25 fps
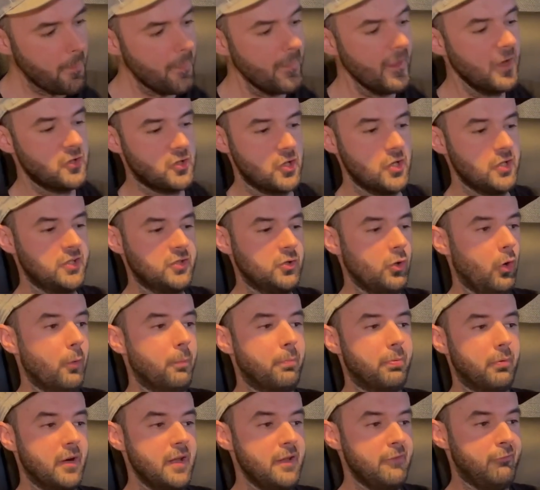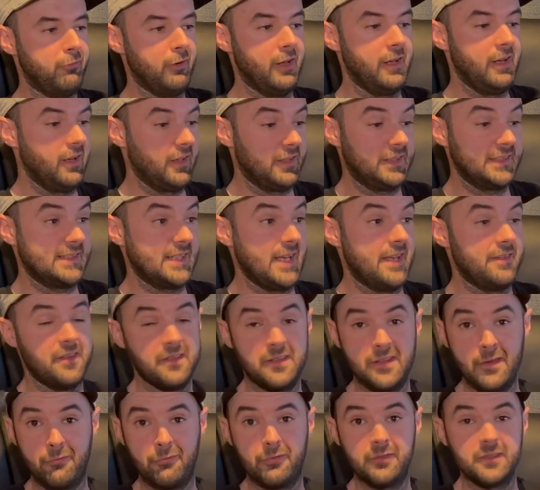just sort of briefly, like I said, the
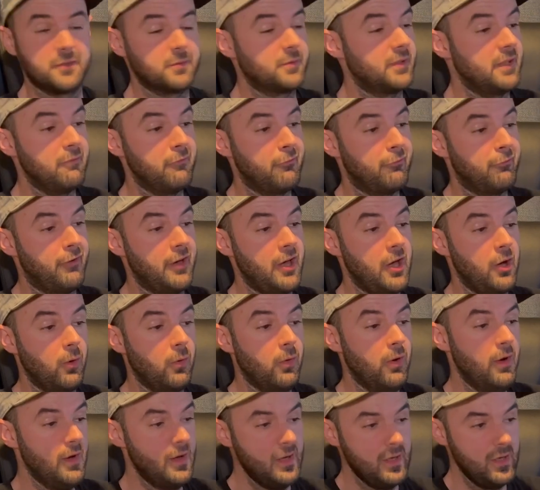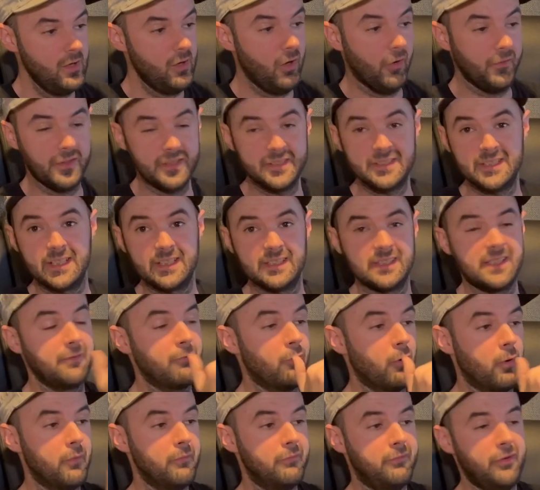difference between feel on the
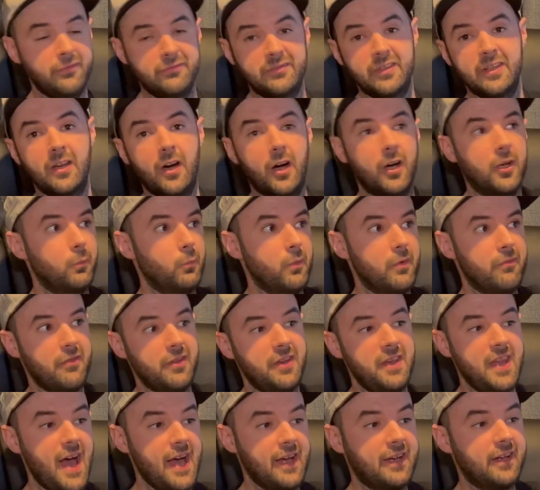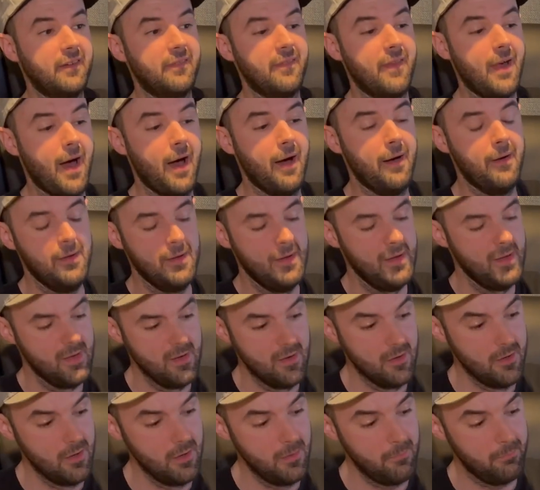64 and 59 with the neck and that,
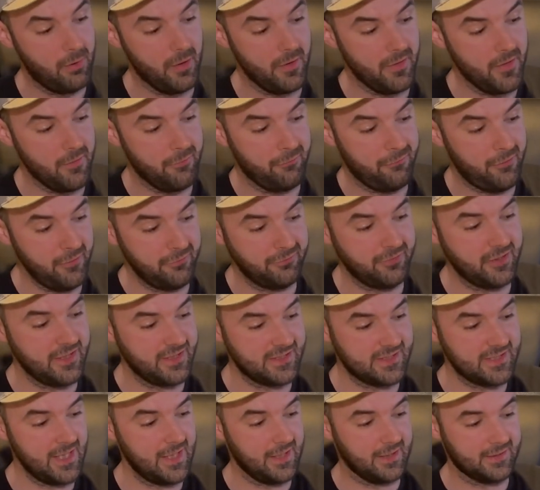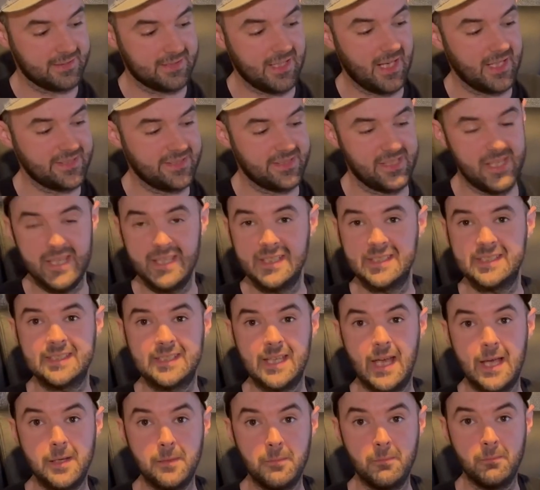but the 56 has these
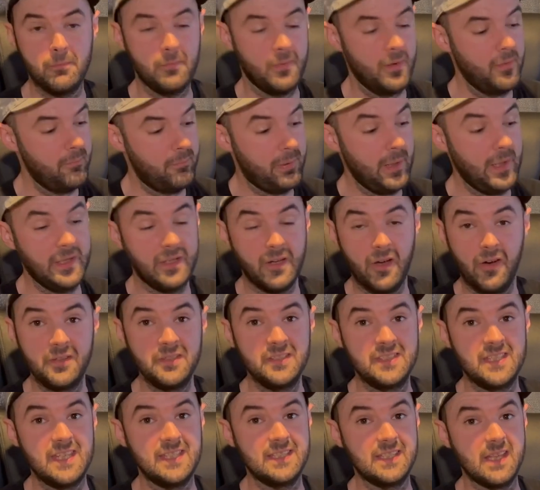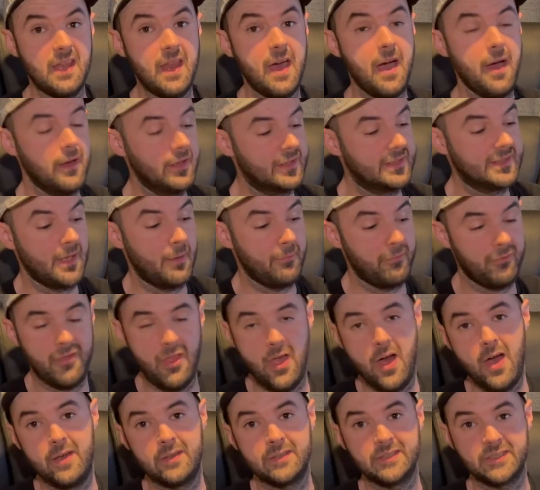same P90s in it, except for
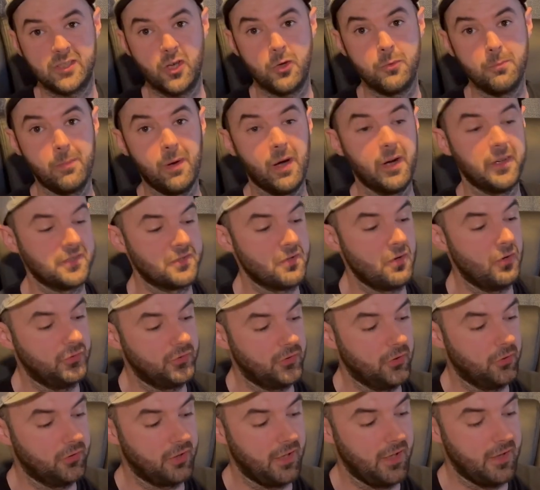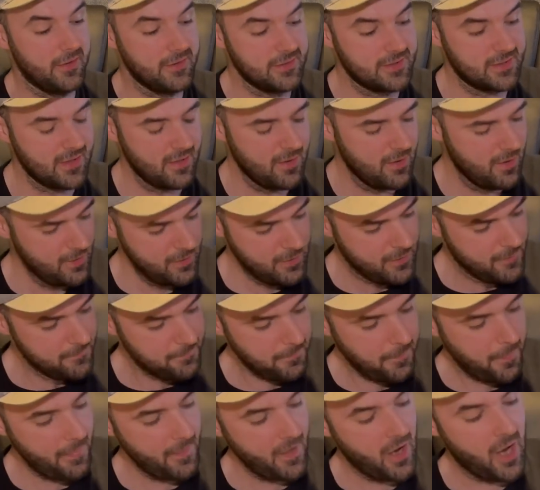their soap bars, not dog ears,
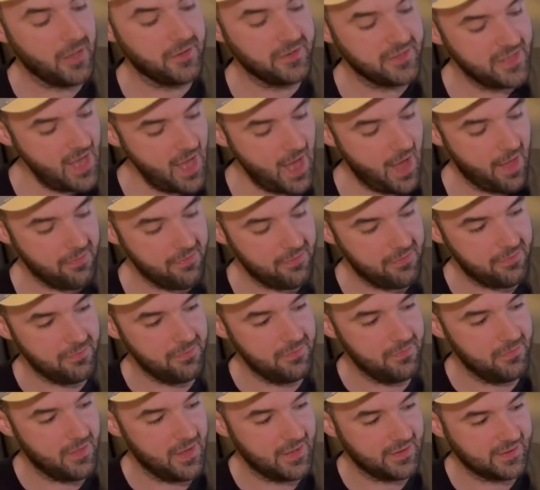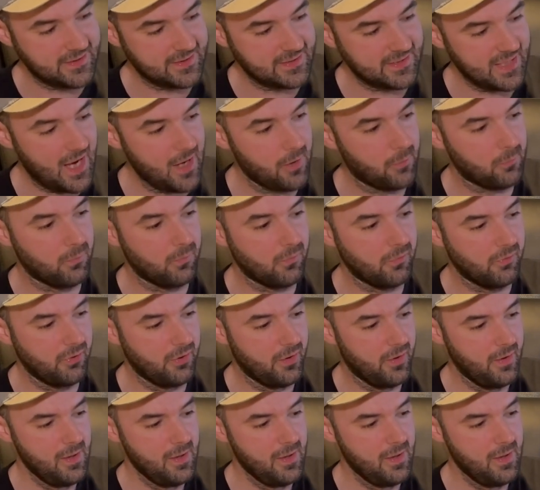and yet they sound